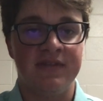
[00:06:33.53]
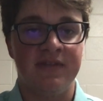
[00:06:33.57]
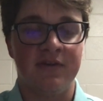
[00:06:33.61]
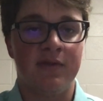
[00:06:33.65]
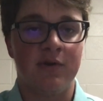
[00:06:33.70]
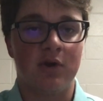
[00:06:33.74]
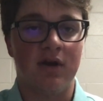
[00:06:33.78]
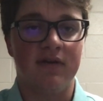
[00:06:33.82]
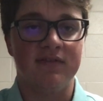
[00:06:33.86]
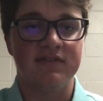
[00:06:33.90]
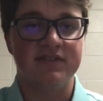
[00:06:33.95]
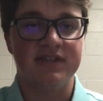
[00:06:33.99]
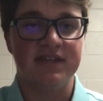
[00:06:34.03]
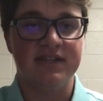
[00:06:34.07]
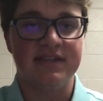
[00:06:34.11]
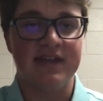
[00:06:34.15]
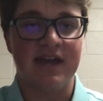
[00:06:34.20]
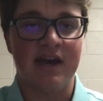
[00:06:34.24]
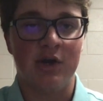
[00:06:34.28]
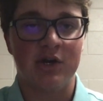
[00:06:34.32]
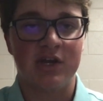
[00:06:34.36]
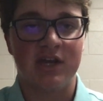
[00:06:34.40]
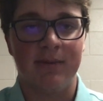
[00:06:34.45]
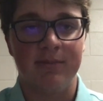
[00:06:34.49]
They're obviously
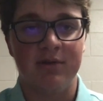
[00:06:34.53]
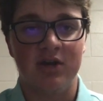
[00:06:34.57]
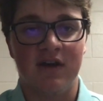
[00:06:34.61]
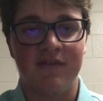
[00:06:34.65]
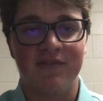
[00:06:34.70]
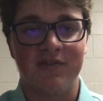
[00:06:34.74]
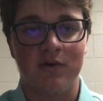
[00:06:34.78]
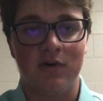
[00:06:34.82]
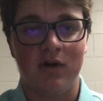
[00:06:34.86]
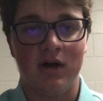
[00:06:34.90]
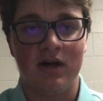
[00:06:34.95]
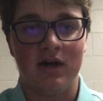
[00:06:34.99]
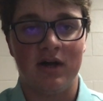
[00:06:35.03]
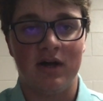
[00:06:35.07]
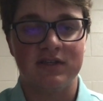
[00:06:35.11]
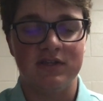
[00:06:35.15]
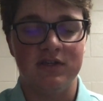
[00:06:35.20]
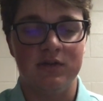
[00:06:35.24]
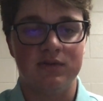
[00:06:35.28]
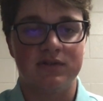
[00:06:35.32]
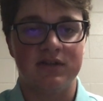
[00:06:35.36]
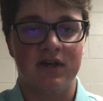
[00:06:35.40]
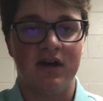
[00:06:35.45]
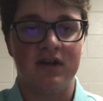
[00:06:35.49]
down coming off the loss to
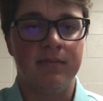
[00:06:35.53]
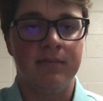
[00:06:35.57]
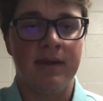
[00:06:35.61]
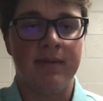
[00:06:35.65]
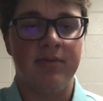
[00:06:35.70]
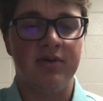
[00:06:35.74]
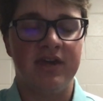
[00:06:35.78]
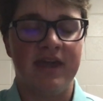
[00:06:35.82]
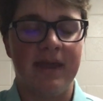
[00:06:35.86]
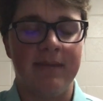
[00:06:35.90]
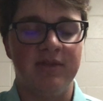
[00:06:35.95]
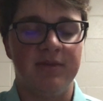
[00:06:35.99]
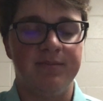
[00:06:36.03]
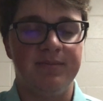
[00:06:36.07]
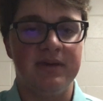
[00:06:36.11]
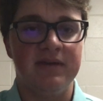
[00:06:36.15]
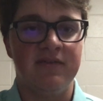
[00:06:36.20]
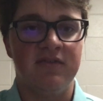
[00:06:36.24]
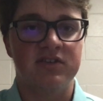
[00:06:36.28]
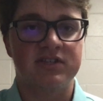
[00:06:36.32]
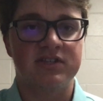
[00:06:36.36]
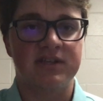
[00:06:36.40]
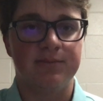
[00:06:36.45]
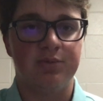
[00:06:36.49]
Utah. Maybe a game the
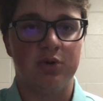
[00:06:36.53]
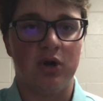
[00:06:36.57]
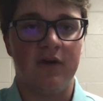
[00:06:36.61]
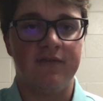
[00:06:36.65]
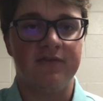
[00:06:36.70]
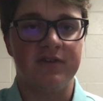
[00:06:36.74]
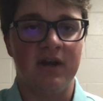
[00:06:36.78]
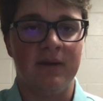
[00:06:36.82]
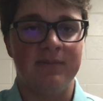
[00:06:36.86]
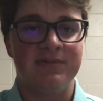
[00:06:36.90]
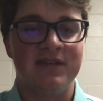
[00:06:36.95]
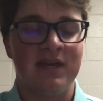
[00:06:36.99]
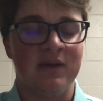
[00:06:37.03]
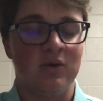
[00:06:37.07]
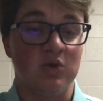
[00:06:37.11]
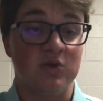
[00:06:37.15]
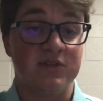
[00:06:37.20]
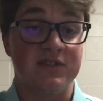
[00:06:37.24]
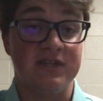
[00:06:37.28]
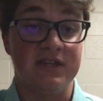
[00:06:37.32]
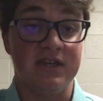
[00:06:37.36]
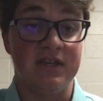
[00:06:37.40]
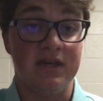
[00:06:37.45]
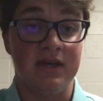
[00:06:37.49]
Beavers can pull off an upset.
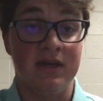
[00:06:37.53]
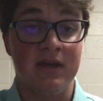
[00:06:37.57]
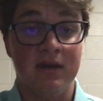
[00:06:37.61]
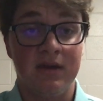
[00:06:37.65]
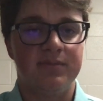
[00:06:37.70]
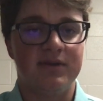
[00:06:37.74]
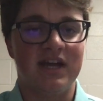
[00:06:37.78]
We'll see.